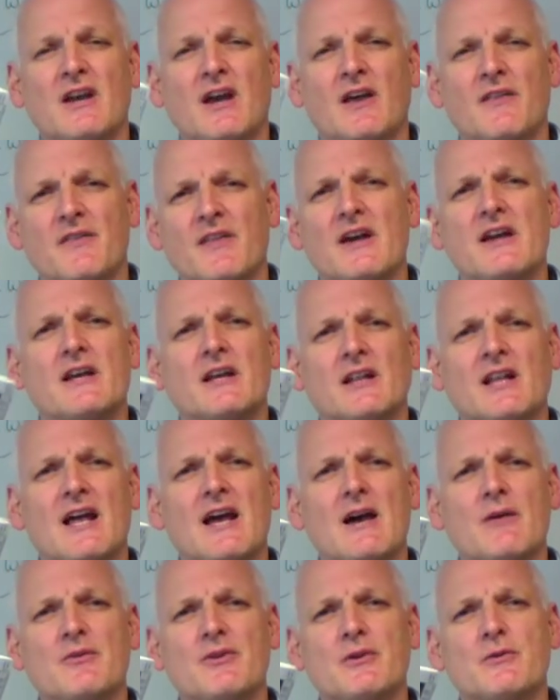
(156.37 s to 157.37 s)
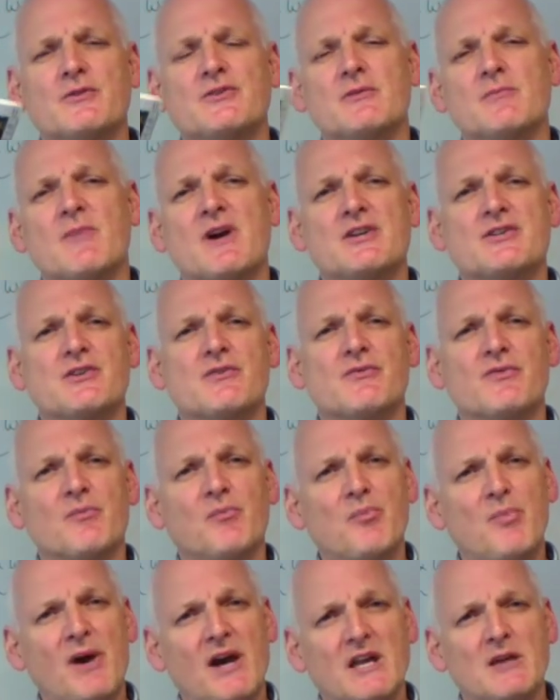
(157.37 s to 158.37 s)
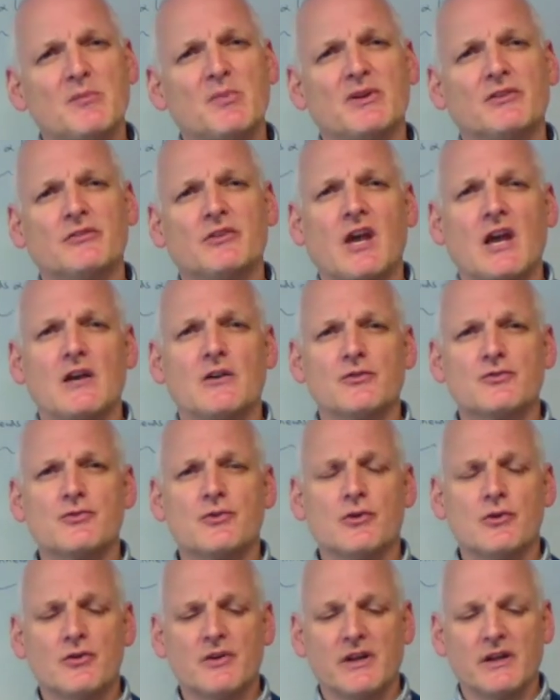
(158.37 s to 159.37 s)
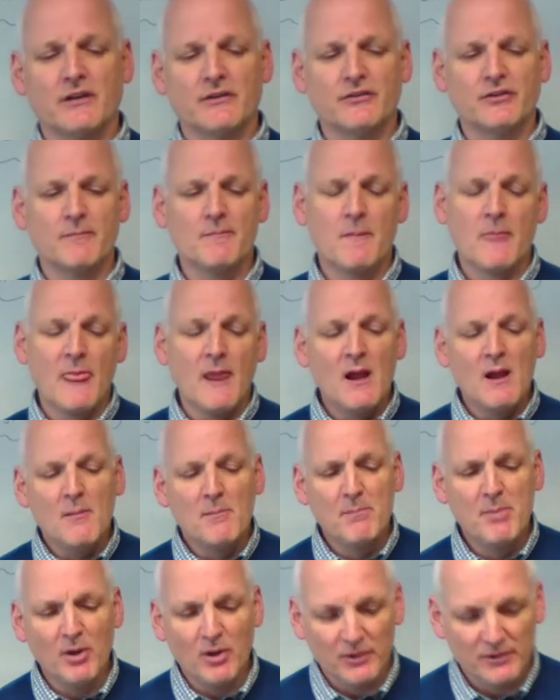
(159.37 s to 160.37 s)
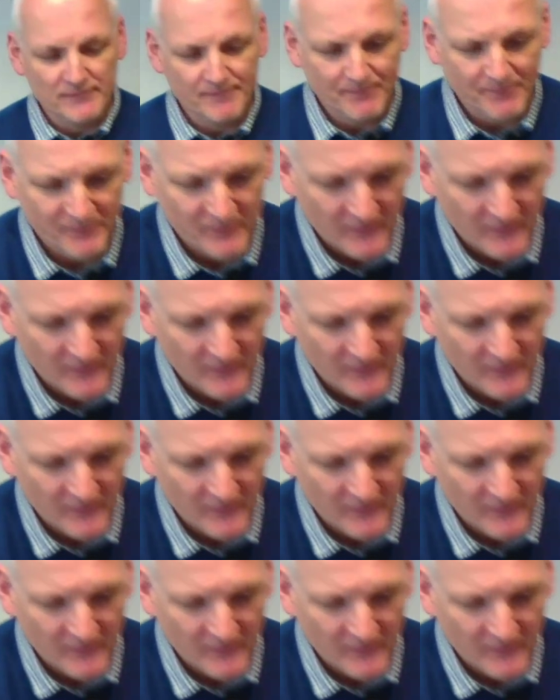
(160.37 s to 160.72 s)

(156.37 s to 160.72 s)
and they allow you to measure from paper scale drawings. But